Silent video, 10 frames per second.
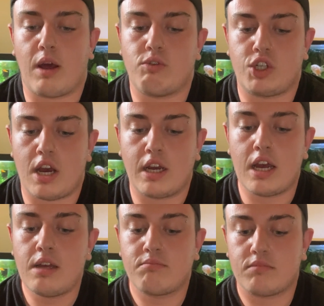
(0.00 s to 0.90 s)
I was
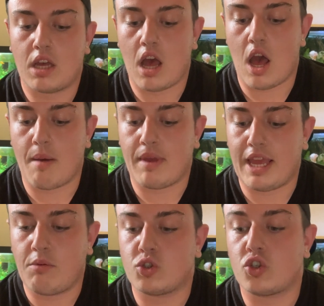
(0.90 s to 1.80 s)
younger.
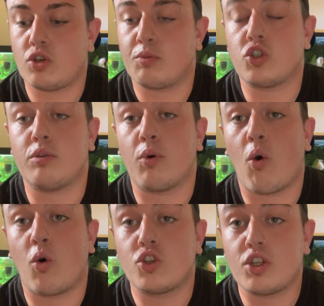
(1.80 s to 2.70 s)
He was super
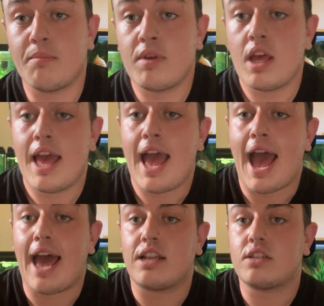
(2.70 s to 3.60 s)
awesome,
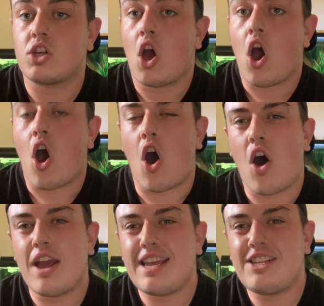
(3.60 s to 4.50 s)
and
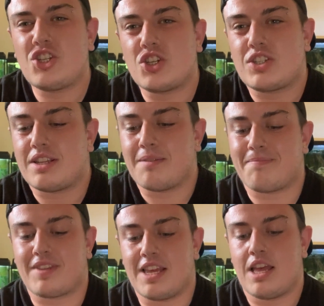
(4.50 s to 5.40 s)
I
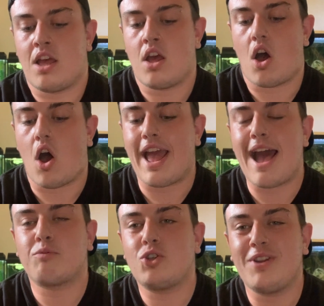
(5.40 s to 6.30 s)

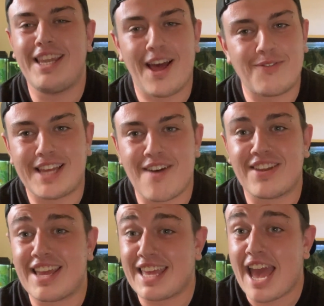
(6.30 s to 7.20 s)
absolutely loved
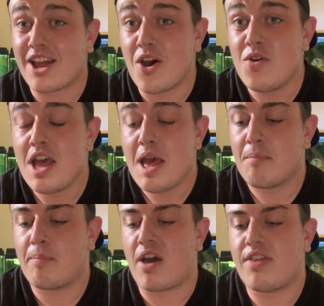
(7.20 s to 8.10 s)
having a gecko,
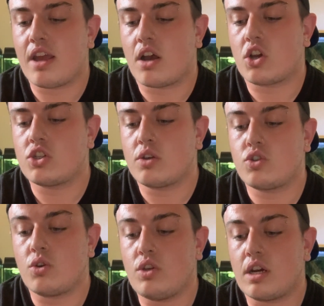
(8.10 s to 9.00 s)
but I think because I was
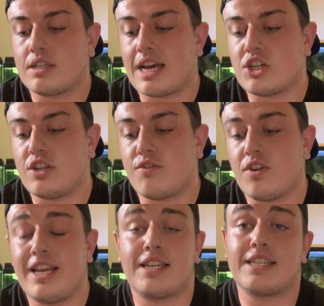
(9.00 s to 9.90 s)
too young to actually
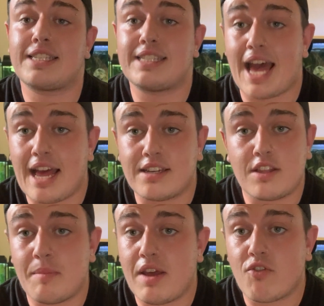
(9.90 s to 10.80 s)
fully understand
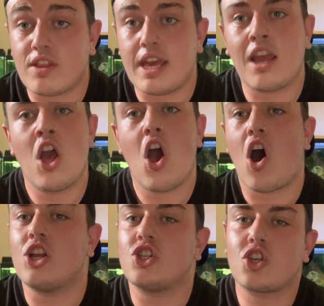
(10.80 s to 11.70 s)
them and everything,
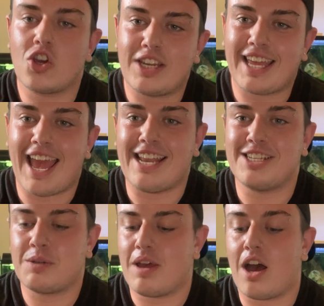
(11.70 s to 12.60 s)
I just couldn't get
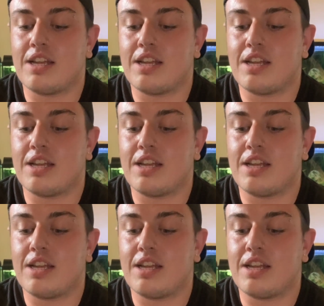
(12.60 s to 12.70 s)
into it.